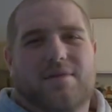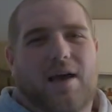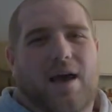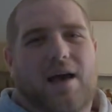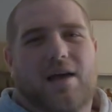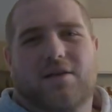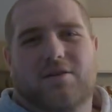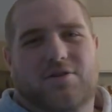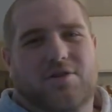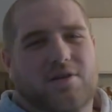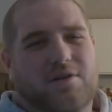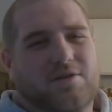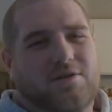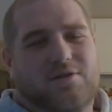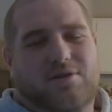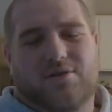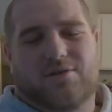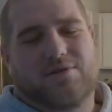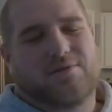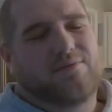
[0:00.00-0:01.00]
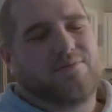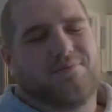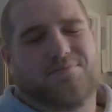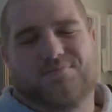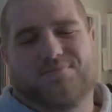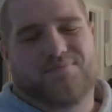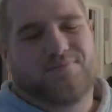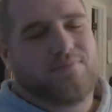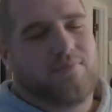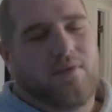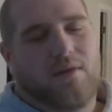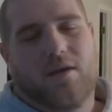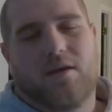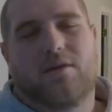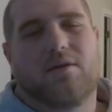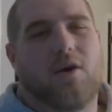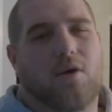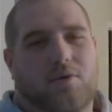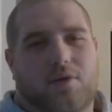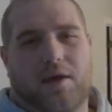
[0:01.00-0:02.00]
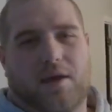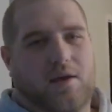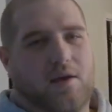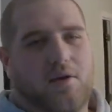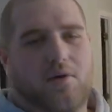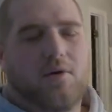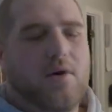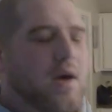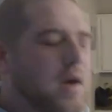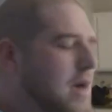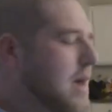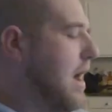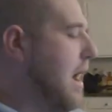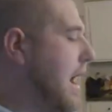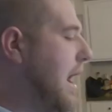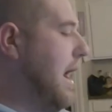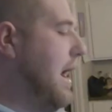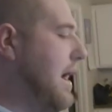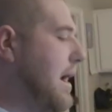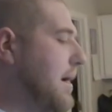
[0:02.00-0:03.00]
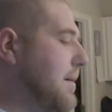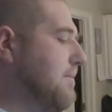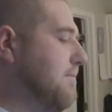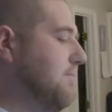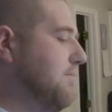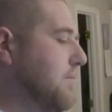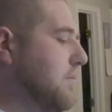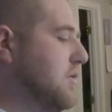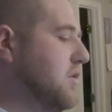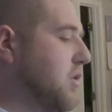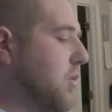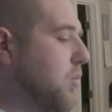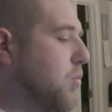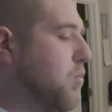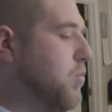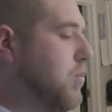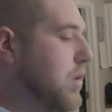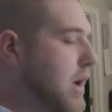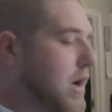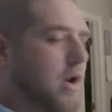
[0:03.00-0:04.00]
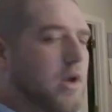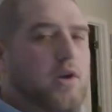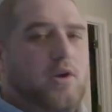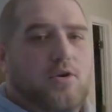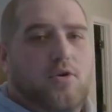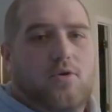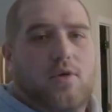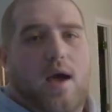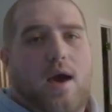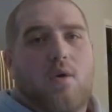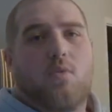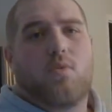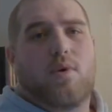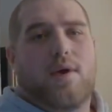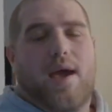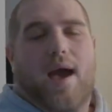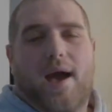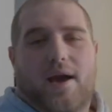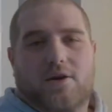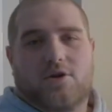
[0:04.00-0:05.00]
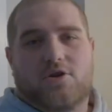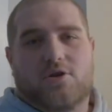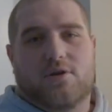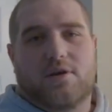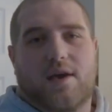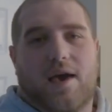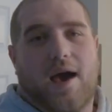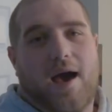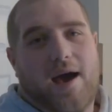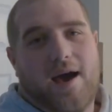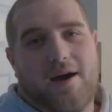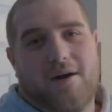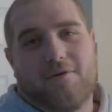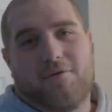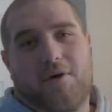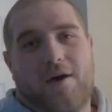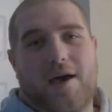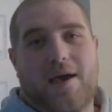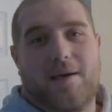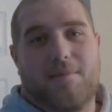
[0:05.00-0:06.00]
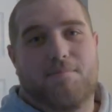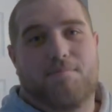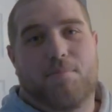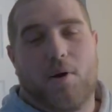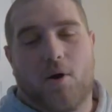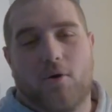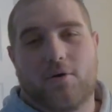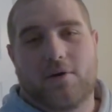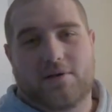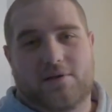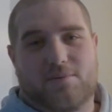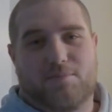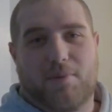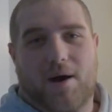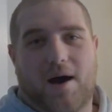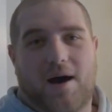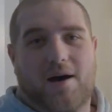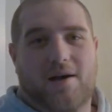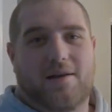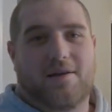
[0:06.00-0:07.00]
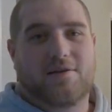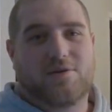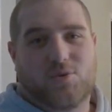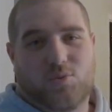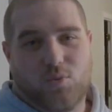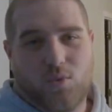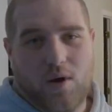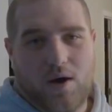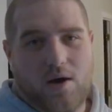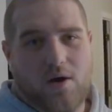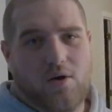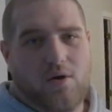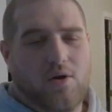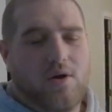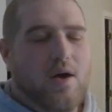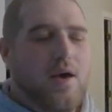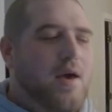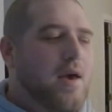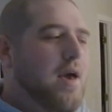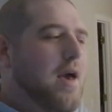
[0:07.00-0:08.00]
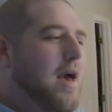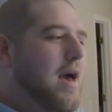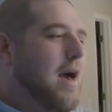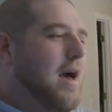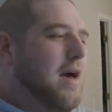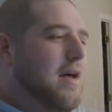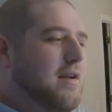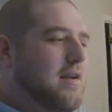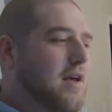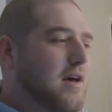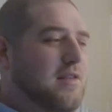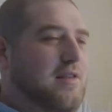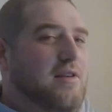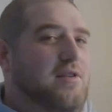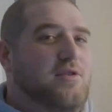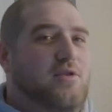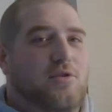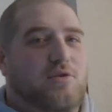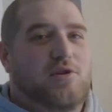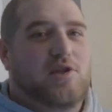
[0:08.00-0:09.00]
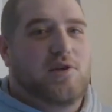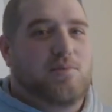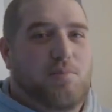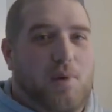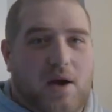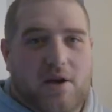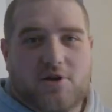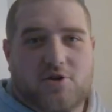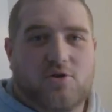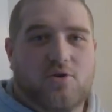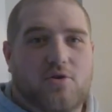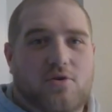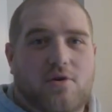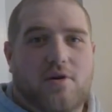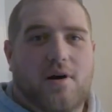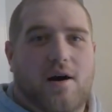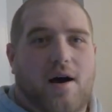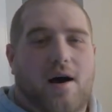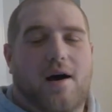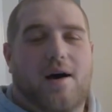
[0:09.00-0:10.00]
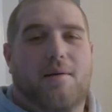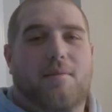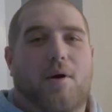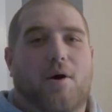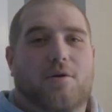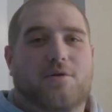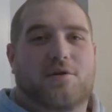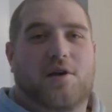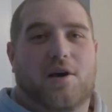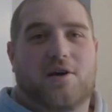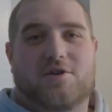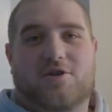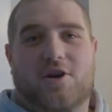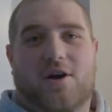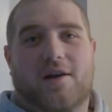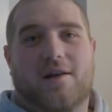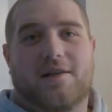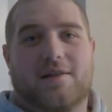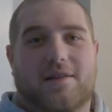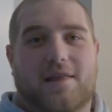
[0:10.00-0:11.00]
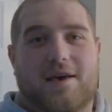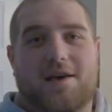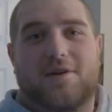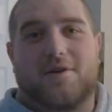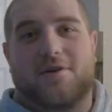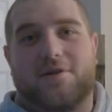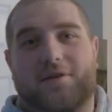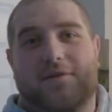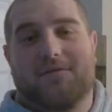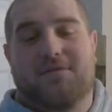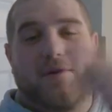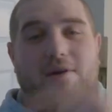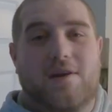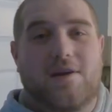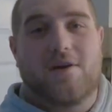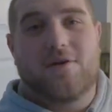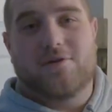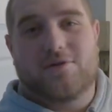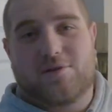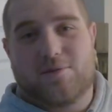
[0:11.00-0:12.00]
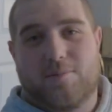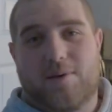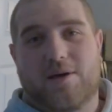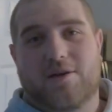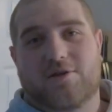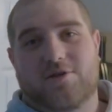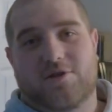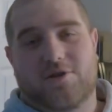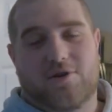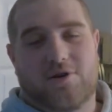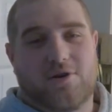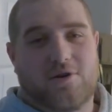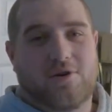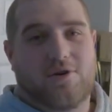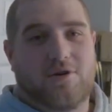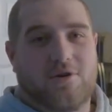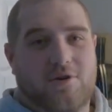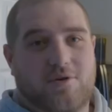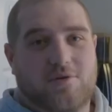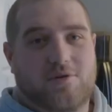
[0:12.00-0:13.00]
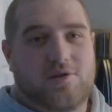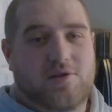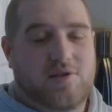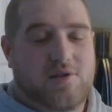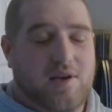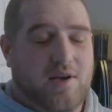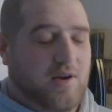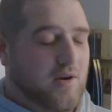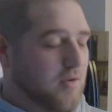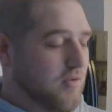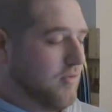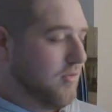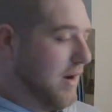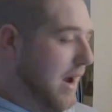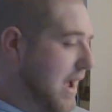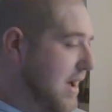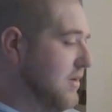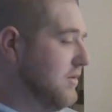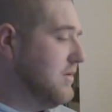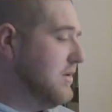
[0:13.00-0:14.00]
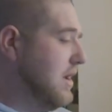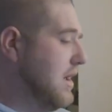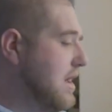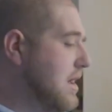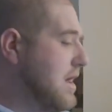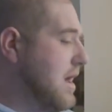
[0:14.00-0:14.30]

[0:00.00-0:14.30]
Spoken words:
Halogen's just no thank you. So we're going to do that. We actually have a bonus mod as well. Nothing too special. I'll touch on it later in the video, so make sure you stick around.